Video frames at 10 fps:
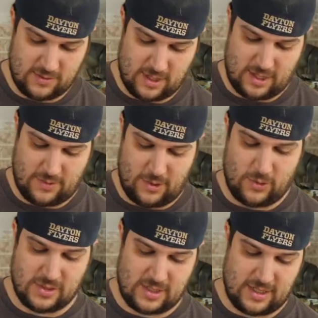
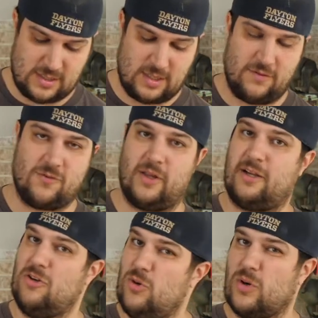Always a nice thing for
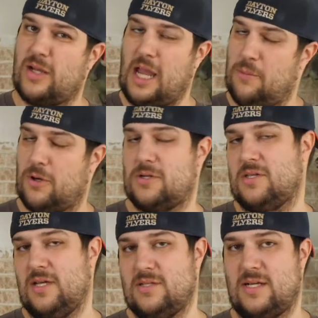like newer gamers
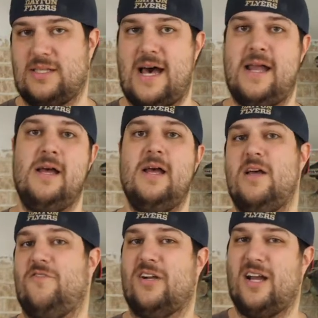and things like that.
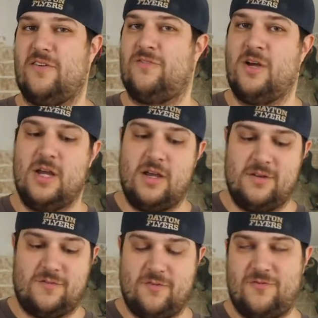
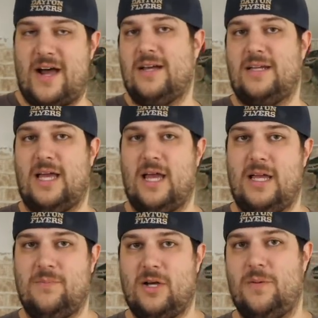If you find a
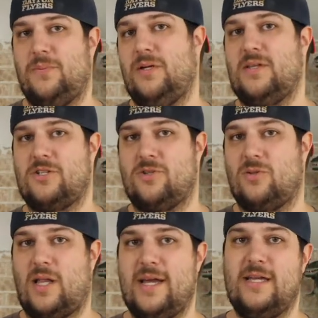game company that you
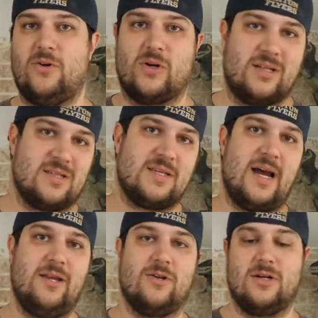like, or a
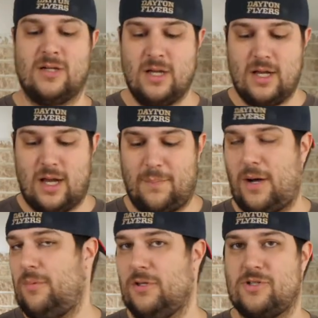designer, a
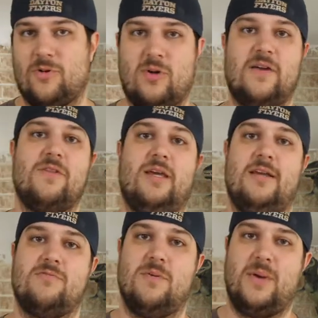publisher, whatever the
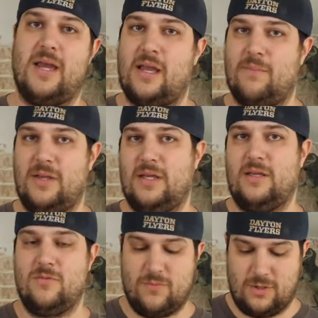case may
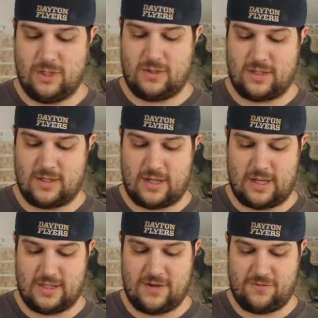be, you can
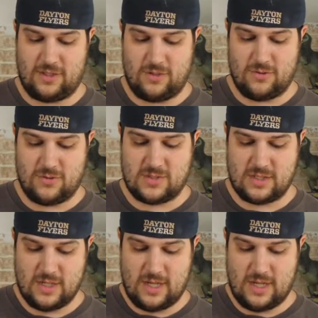definitely use